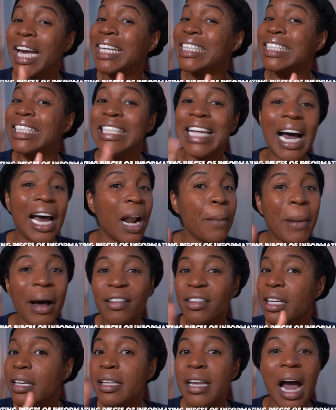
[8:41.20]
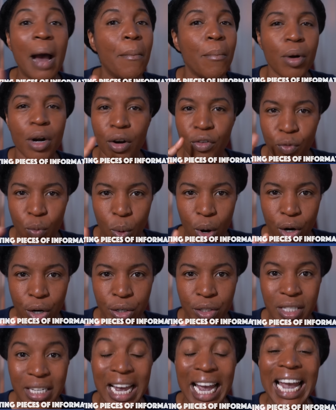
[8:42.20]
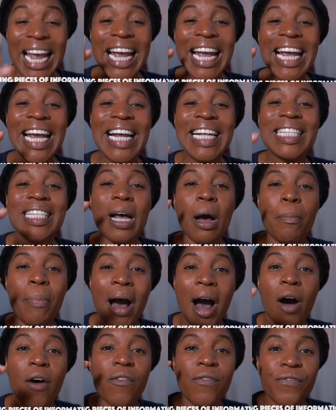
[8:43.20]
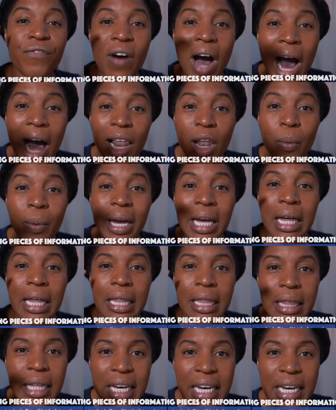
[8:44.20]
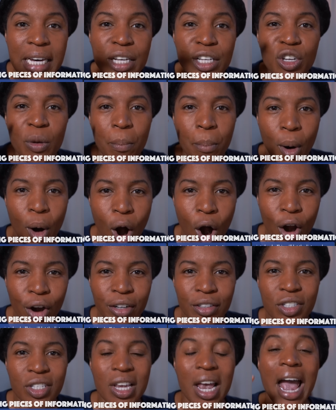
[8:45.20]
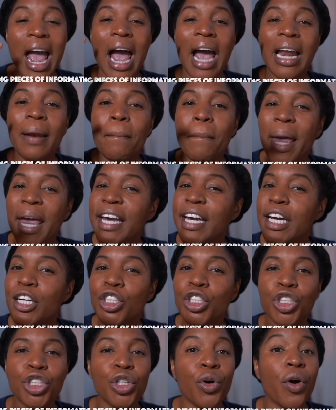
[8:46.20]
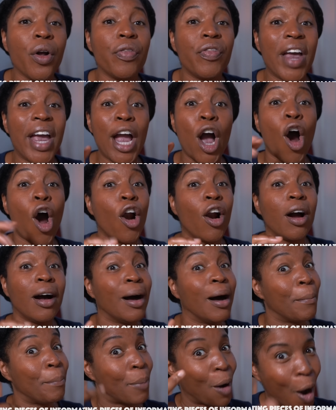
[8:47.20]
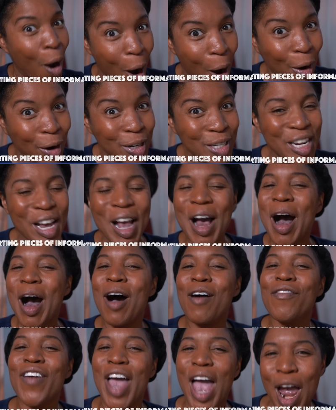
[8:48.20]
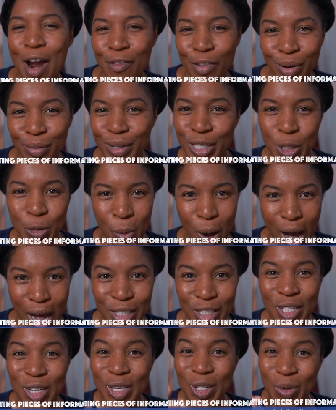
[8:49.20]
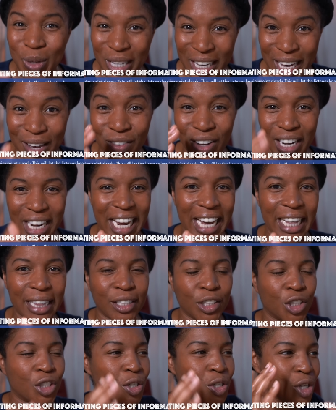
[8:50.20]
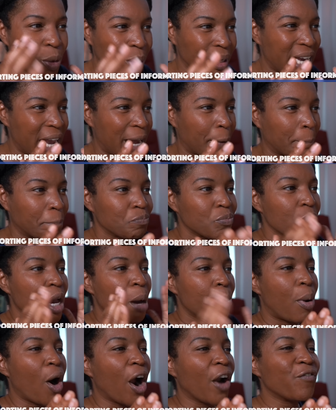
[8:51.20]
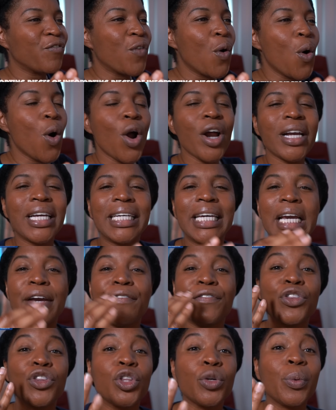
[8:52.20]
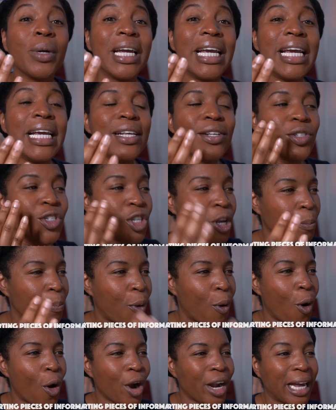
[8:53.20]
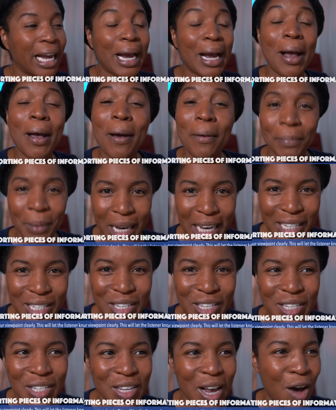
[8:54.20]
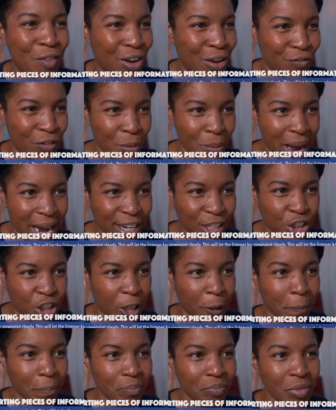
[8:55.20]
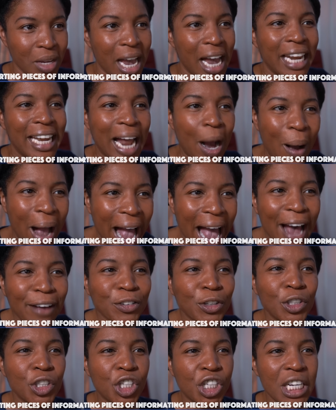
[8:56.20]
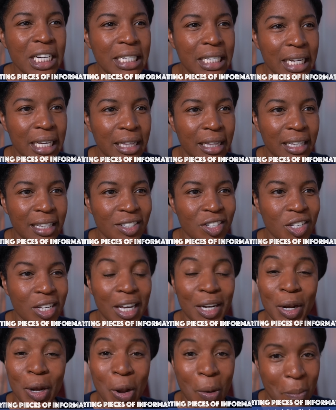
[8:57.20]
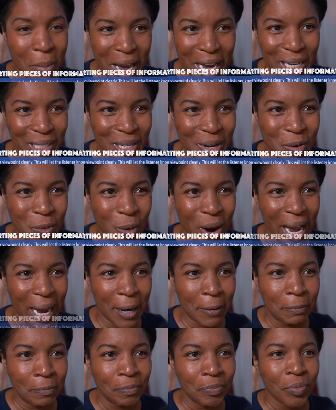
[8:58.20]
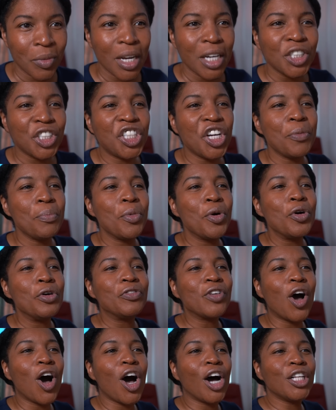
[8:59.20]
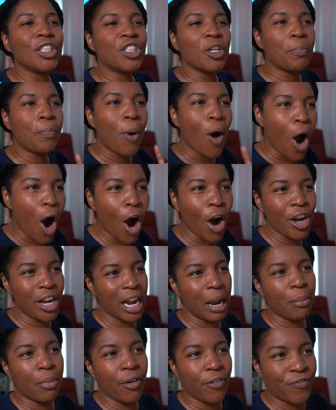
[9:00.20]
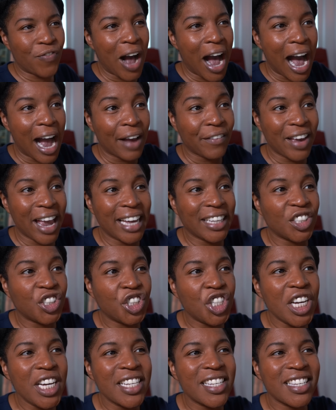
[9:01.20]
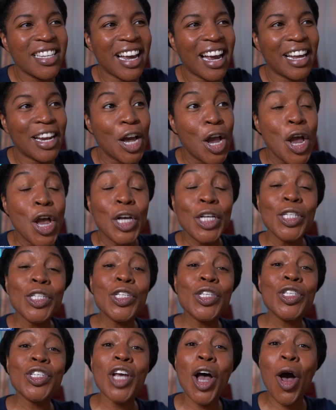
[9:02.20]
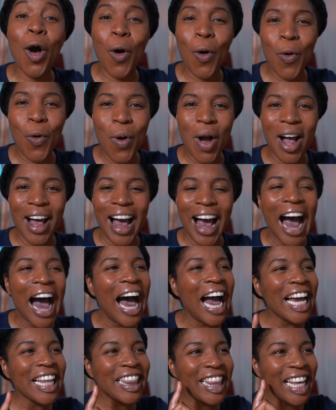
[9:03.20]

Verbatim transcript: It's not about the number of words, it's about following these parts and making sure they are a part of every response you give in English. So, again, part four give three supporting pieces of information. Now, after she did this in an amazing way, she moved on to part number five and she said, So, I